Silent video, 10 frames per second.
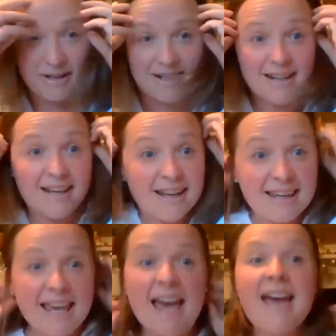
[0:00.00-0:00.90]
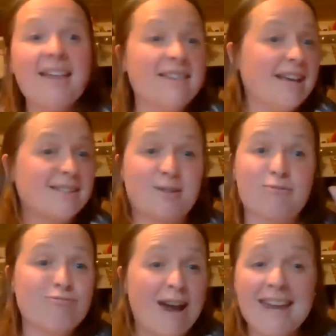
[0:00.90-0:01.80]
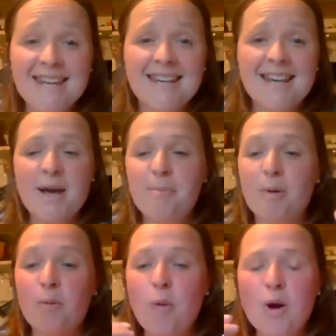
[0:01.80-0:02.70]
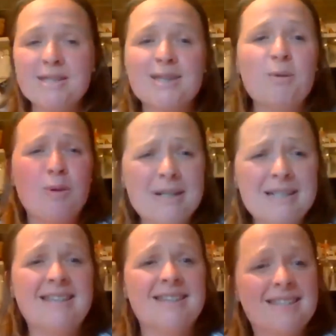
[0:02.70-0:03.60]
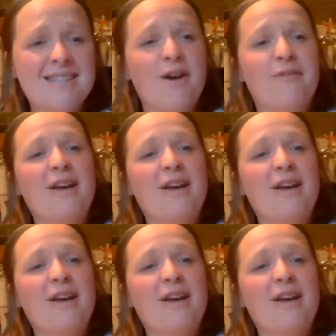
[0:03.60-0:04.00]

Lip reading: And yeah, that's great, but what is the quality of the stuff?